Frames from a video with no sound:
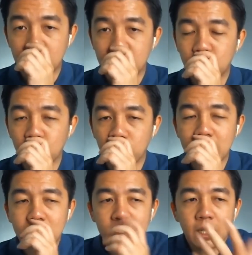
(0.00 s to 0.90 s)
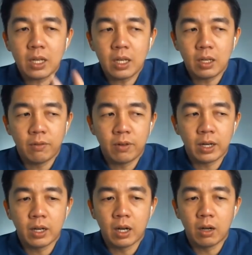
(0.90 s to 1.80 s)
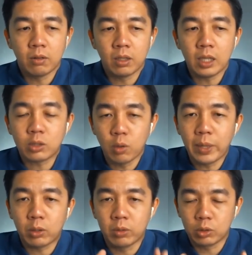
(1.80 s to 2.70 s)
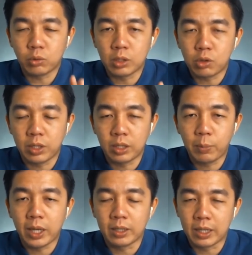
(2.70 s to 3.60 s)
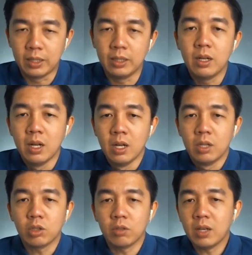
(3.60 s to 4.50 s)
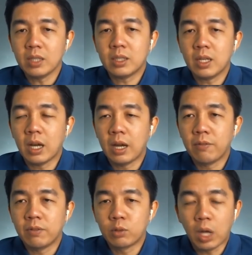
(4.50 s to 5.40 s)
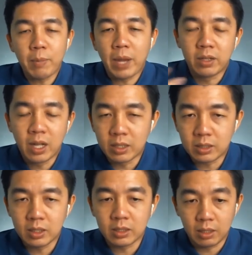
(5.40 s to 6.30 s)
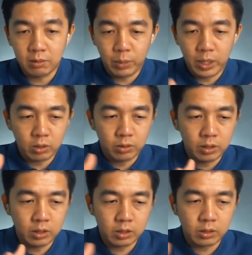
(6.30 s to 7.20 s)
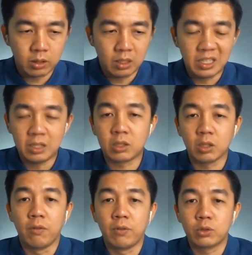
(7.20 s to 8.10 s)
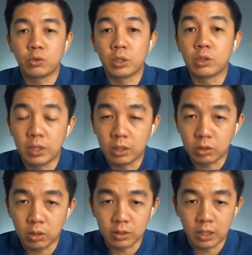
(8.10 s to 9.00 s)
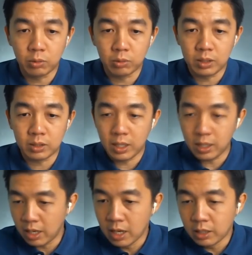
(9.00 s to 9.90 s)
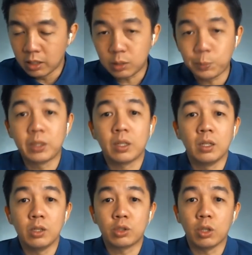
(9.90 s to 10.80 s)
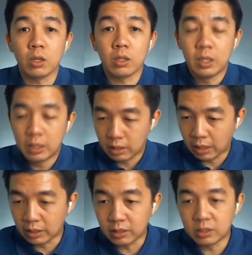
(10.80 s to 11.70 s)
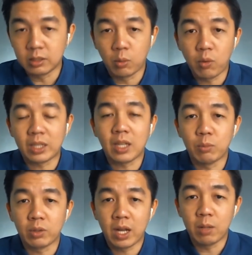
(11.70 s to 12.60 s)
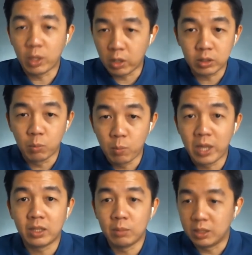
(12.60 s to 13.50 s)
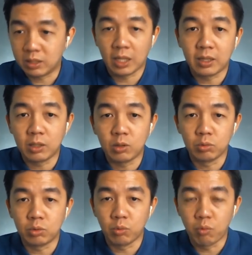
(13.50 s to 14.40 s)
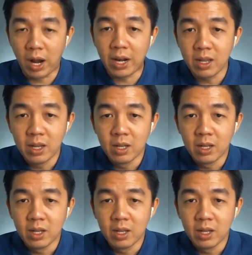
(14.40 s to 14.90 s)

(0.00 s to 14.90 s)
So let's say if right now, let's go back to the swing trading part again. Huh? So if let's say I've done my analysis and based on this list of swing trading stocks, I noticed that hey, eh, this particular stock, I think this is the right time to get in because the momentum is starting to, to run